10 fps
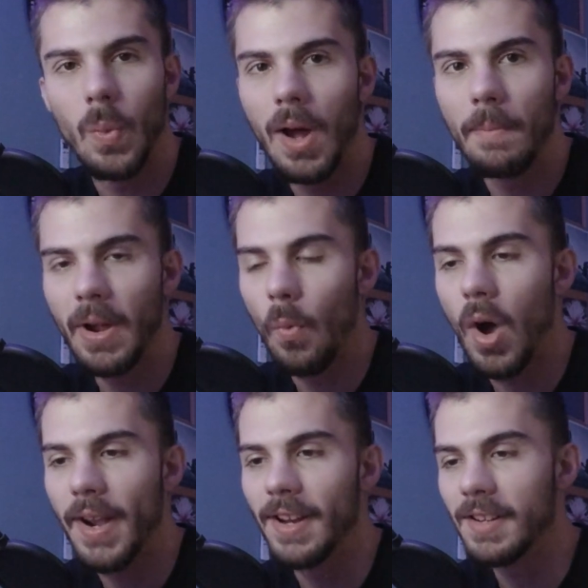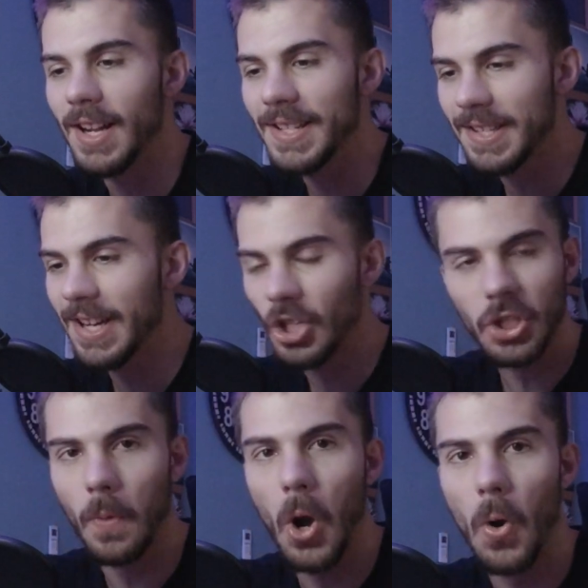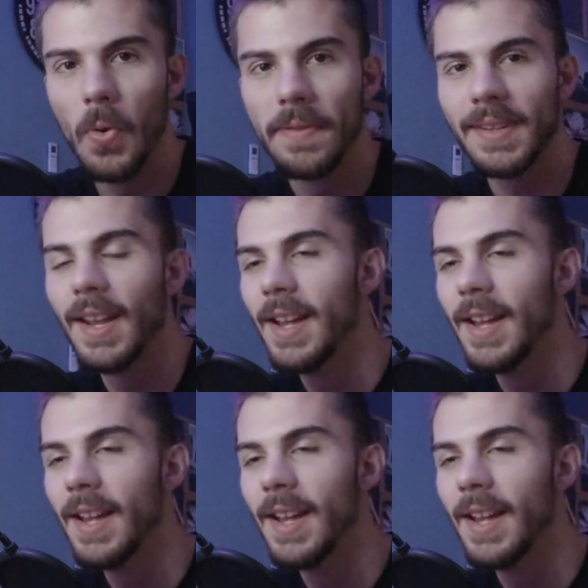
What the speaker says: one by one and cuts their throats